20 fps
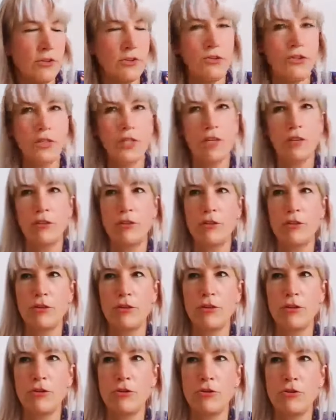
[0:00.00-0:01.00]
there's
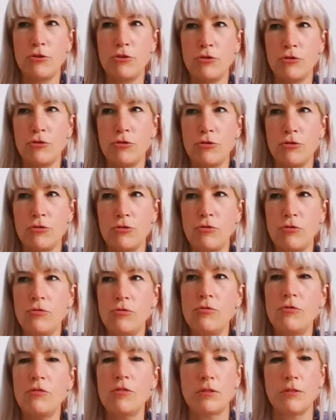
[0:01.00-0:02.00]
like
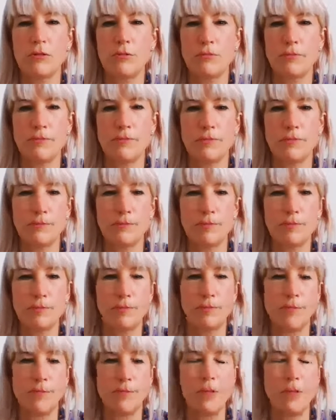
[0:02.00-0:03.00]
the news,
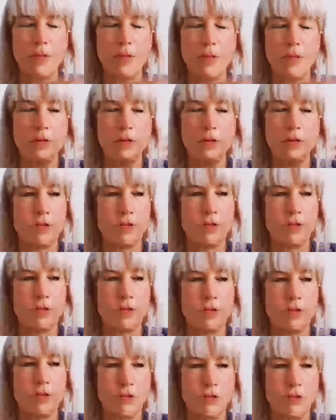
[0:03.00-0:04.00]
and
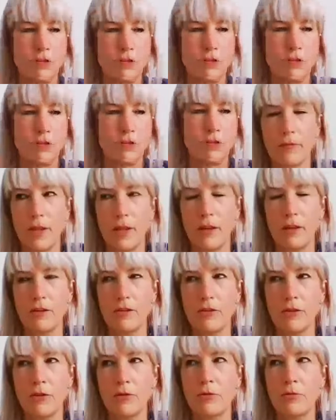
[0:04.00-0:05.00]
then there's your internet.
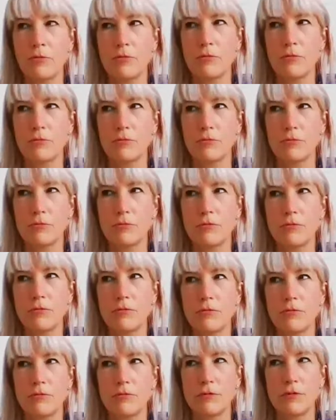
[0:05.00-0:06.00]

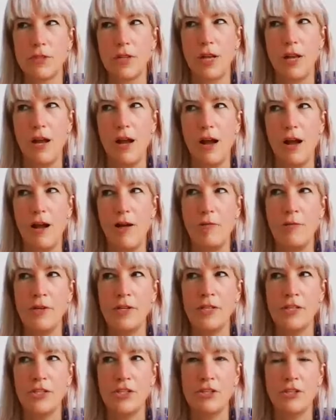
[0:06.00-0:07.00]
So
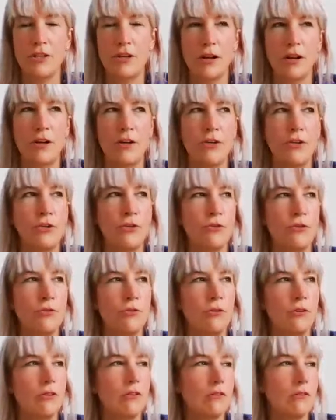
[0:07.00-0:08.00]
how
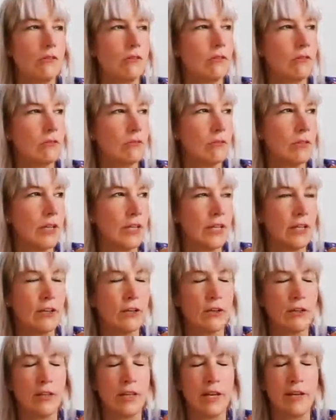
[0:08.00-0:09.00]
much are
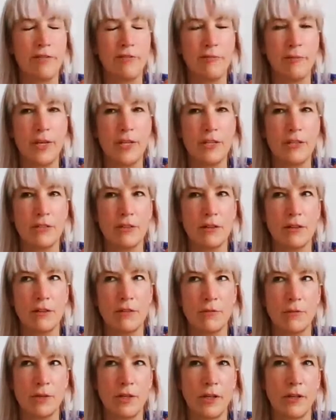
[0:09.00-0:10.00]
you running
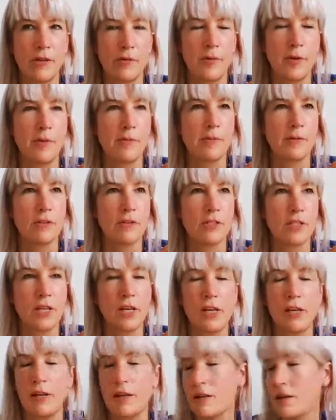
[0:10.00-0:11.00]
your life based
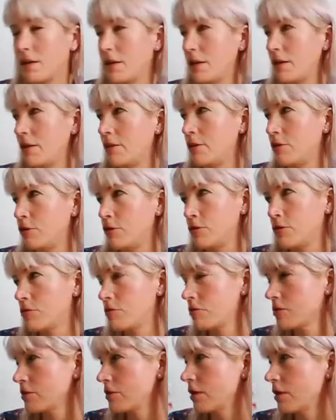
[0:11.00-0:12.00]
on what other people are
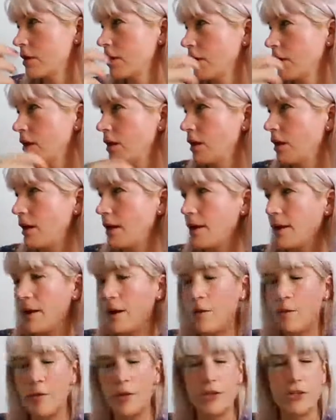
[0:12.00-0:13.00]
saying and the
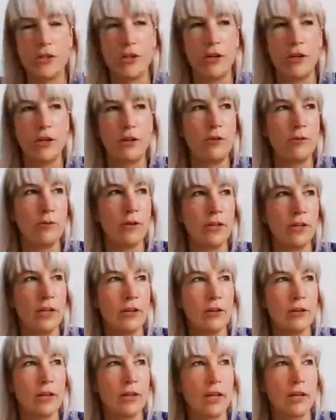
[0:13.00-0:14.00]
news? And how
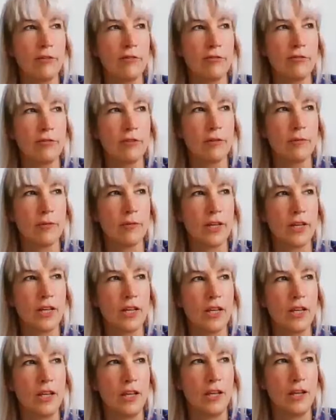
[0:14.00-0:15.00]
much are you running your
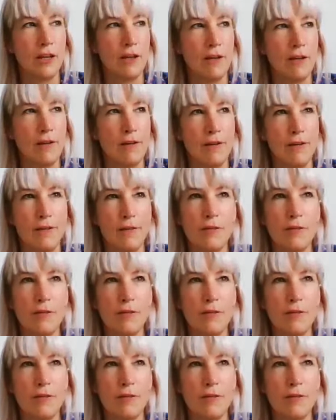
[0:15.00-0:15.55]
life from like